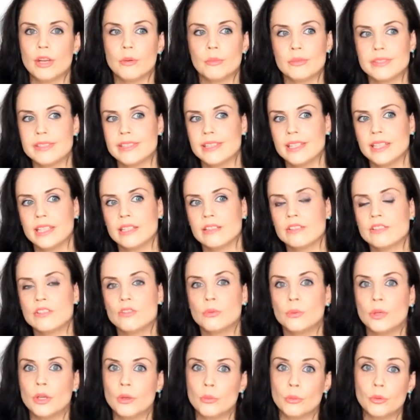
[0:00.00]
that was linked
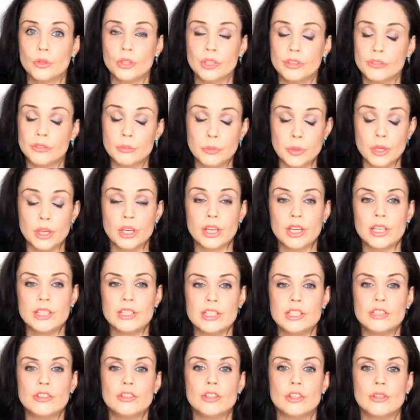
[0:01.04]
to it or whatever, but I
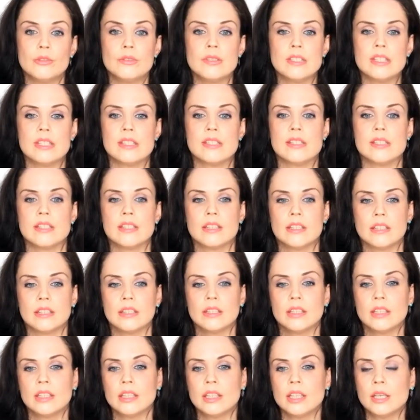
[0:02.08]
did notice that
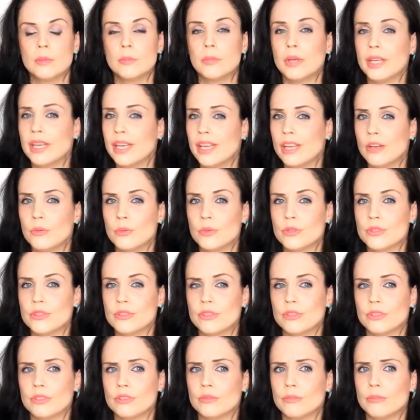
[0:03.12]
my hair
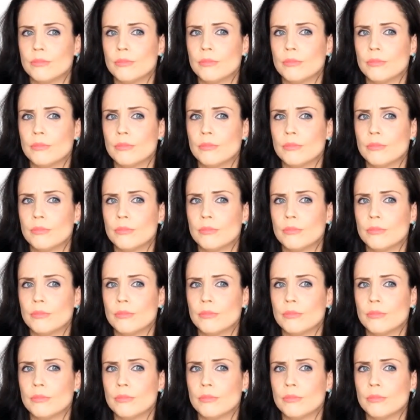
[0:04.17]
wasn't